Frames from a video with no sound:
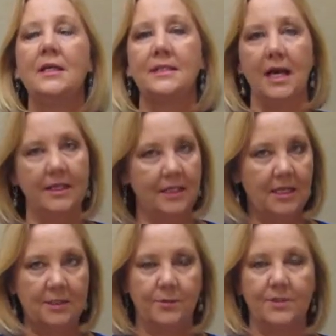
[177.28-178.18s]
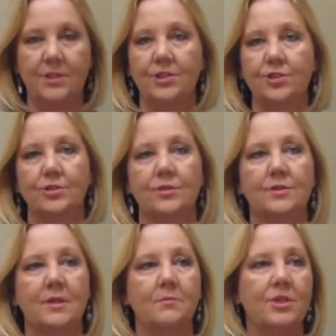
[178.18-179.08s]
diagnostic
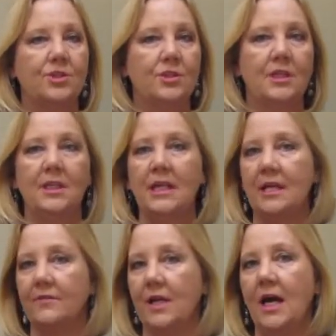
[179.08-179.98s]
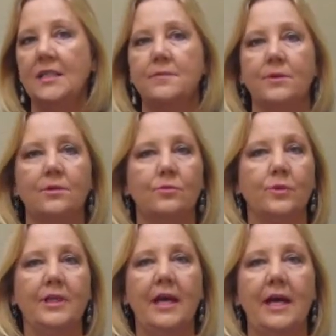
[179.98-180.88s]
procedures admission in and out of a hospital
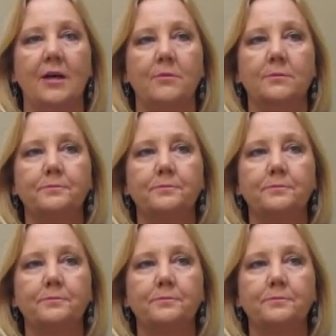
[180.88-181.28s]
rehab